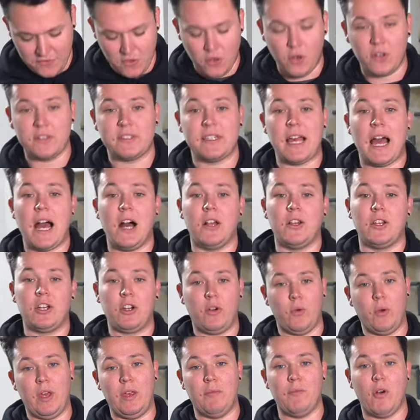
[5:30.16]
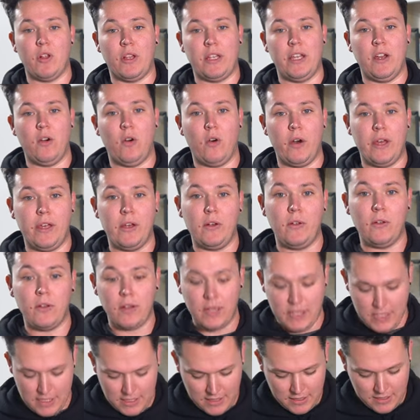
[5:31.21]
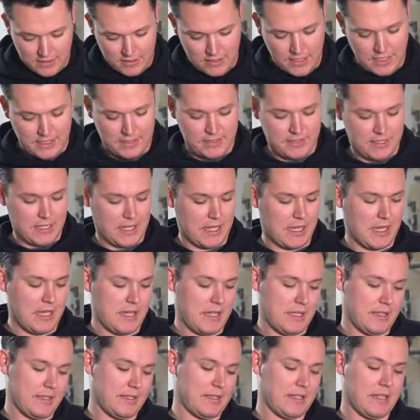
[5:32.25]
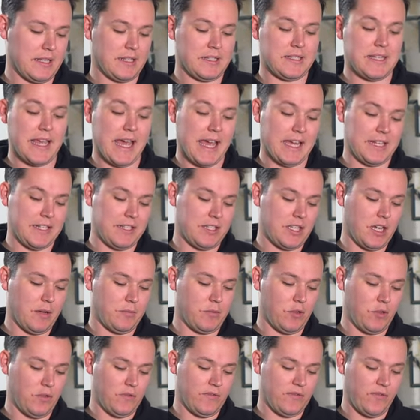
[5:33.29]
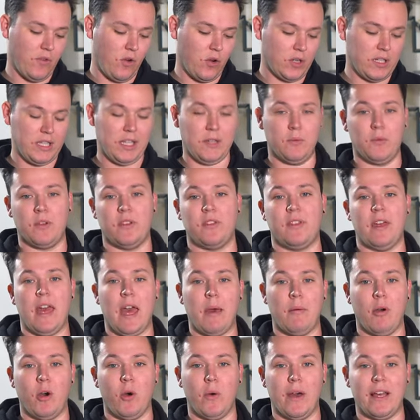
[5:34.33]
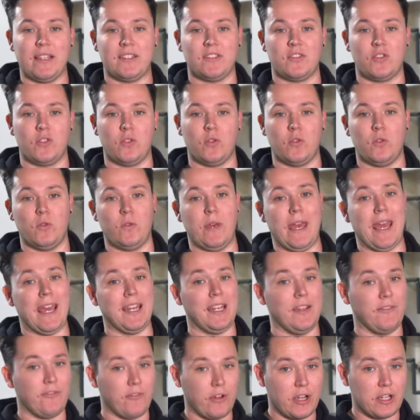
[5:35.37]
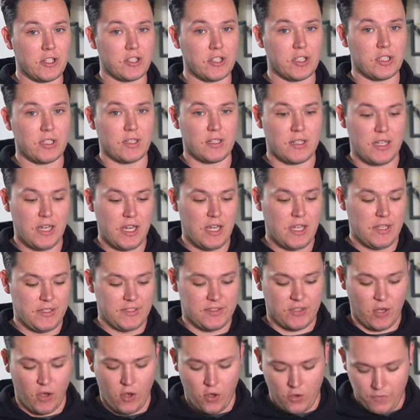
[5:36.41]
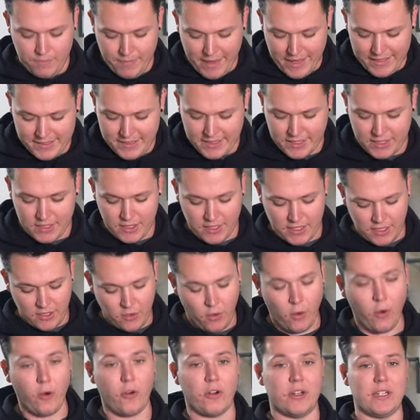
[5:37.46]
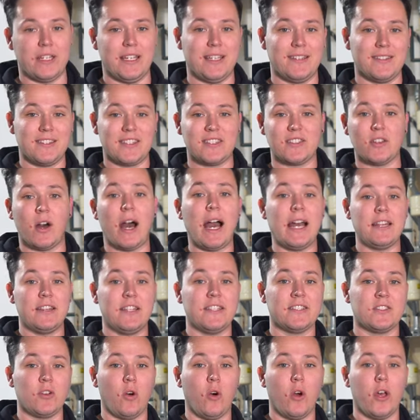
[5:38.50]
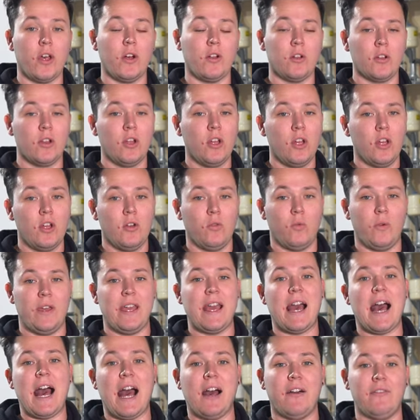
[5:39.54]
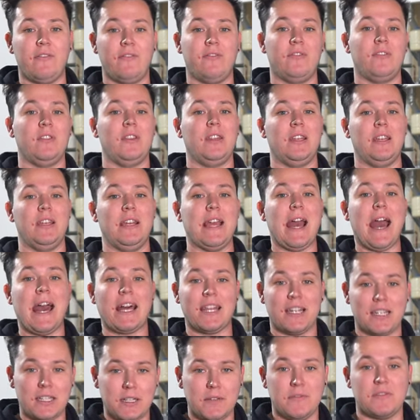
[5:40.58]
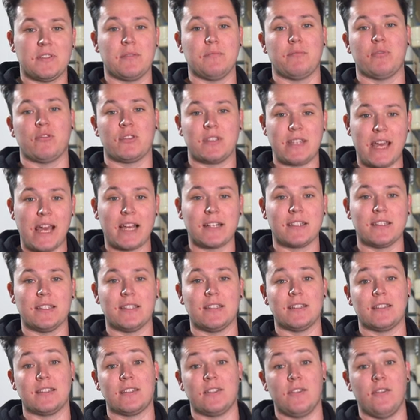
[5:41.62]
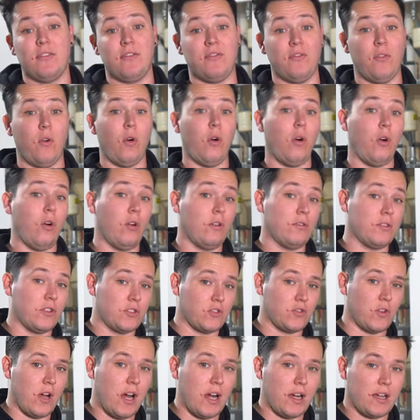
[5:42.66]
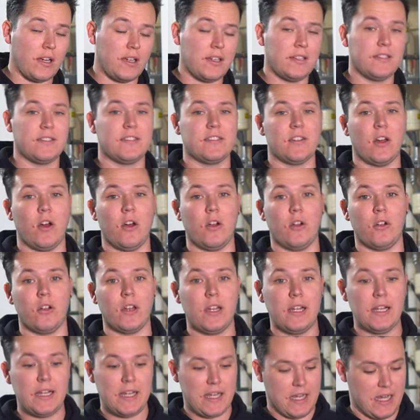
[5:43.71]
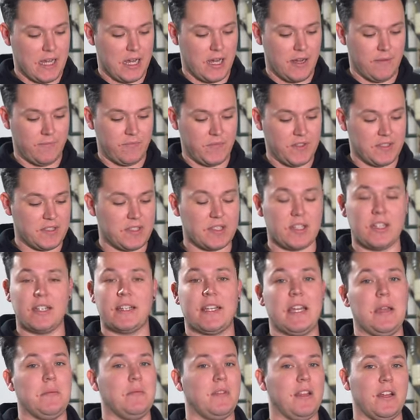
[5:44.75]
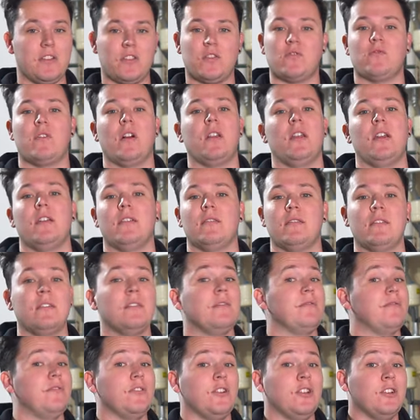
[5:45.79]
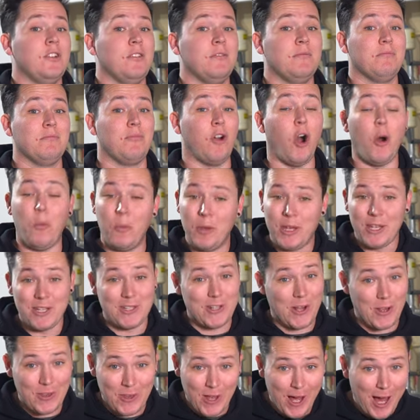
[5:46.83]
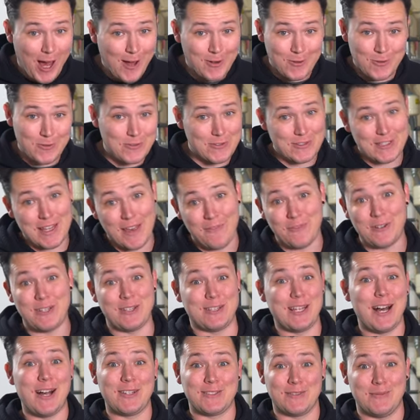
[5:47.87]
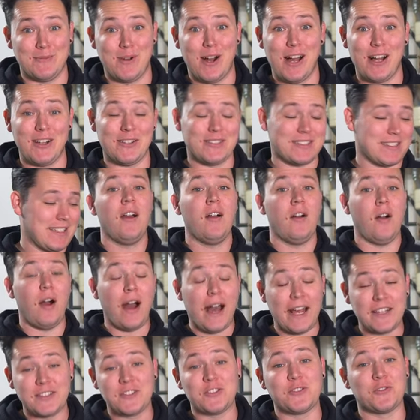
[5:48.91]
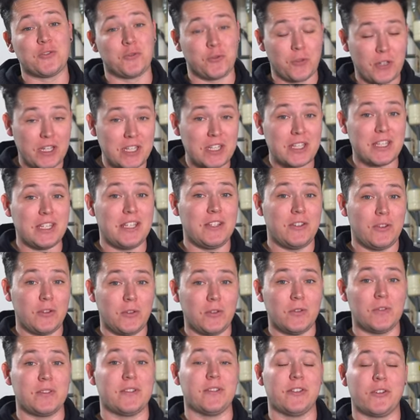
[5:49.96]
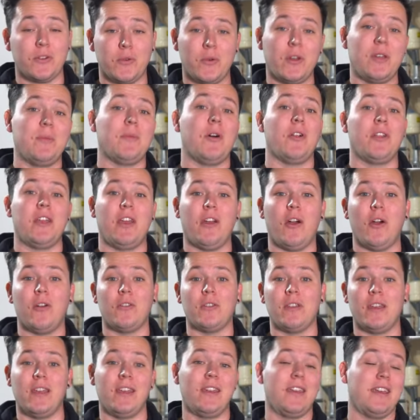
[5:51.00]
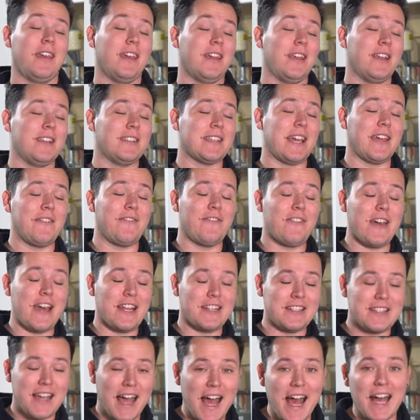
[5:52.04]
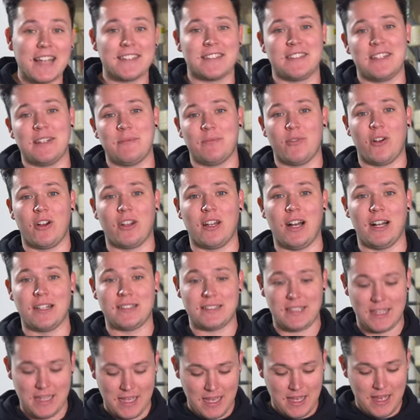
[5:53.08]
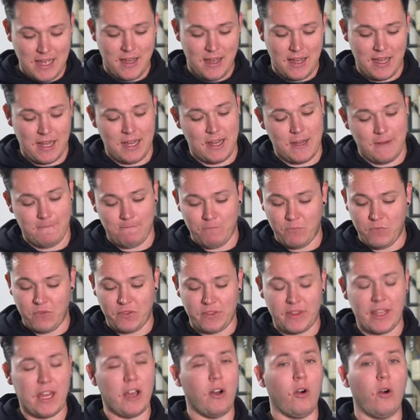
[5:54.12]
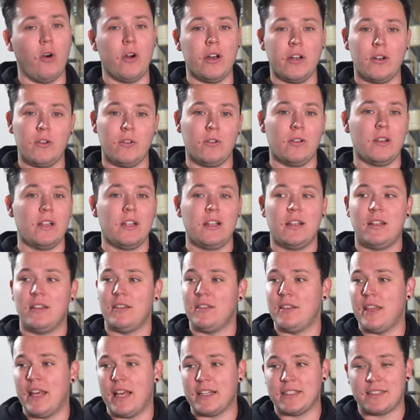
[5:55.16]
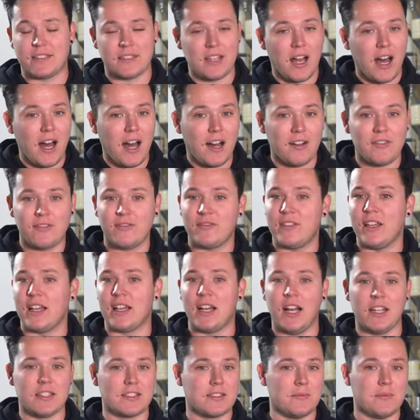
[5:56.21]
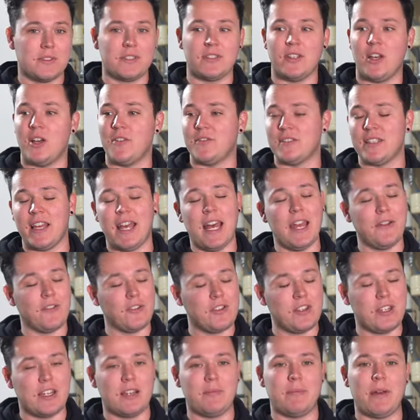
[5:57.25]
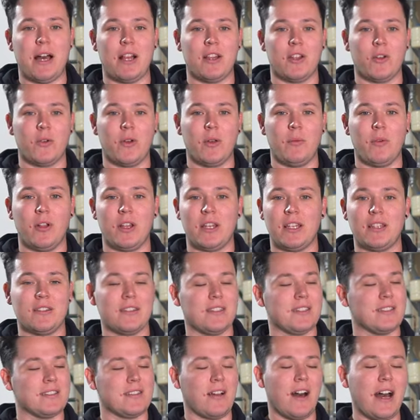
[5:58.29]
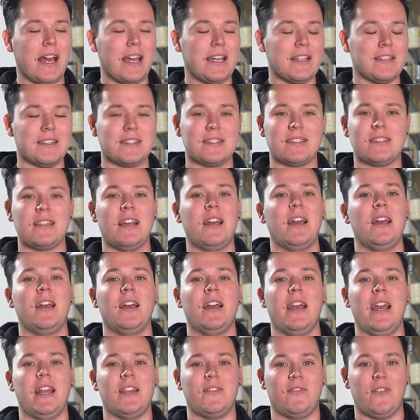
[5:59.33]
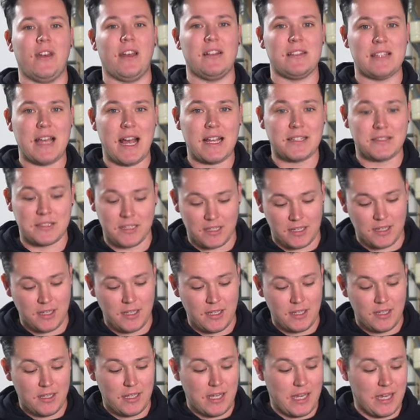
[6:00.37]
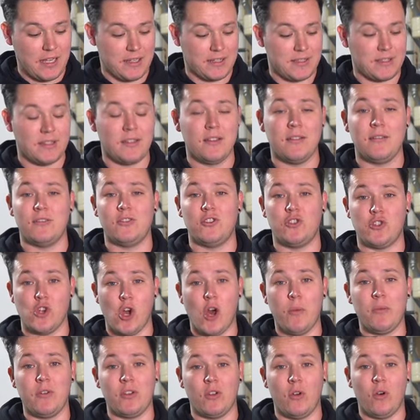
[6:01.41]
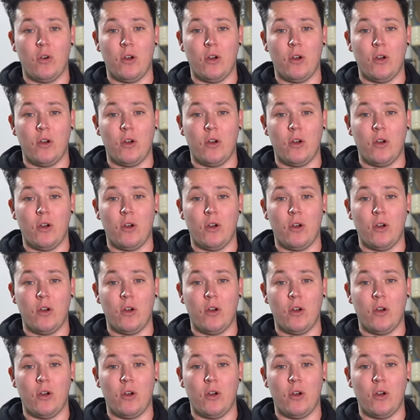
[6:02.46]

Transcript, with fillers: of course, our Liqui Moly oil. This is 10W40 with MoS2 anti-friction. So basically already inside this oil, we have the additives and protectants for the truck. So um, this is gonna keep the engine running for probably another 170,000 miles. I strictly use Liqui Moly only. It is a fantastic product. Um, their oil, their staff, their customer service, everything about Liqui Moly, the science, it's fantastic. It's German